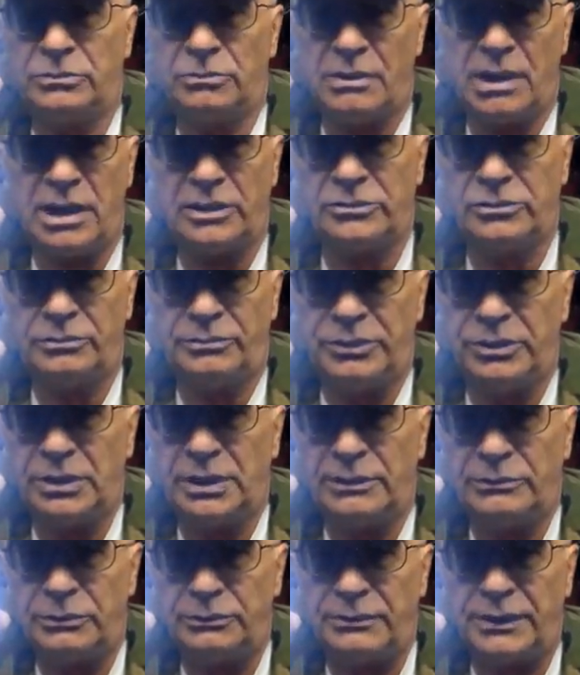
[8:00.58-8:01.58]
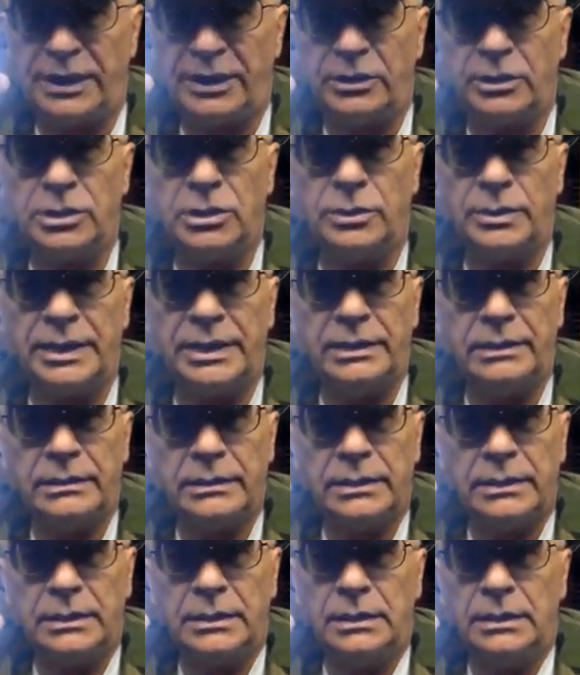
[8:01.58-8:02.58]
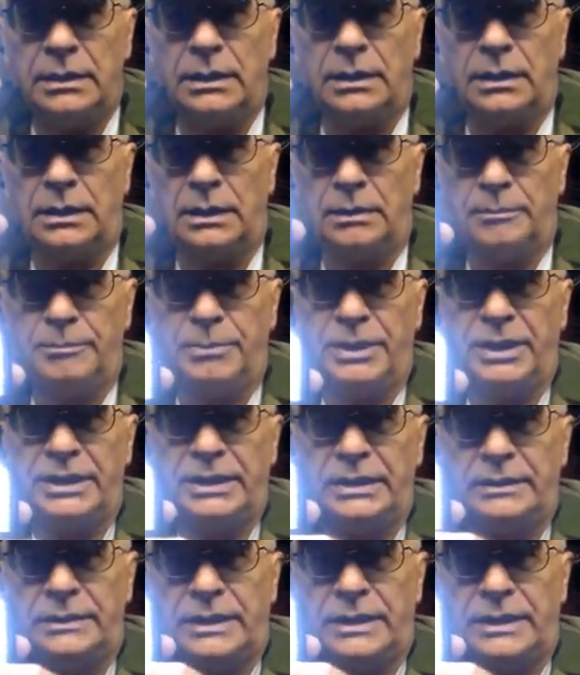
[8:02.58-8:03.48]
the rocks if you don't have a fire going. But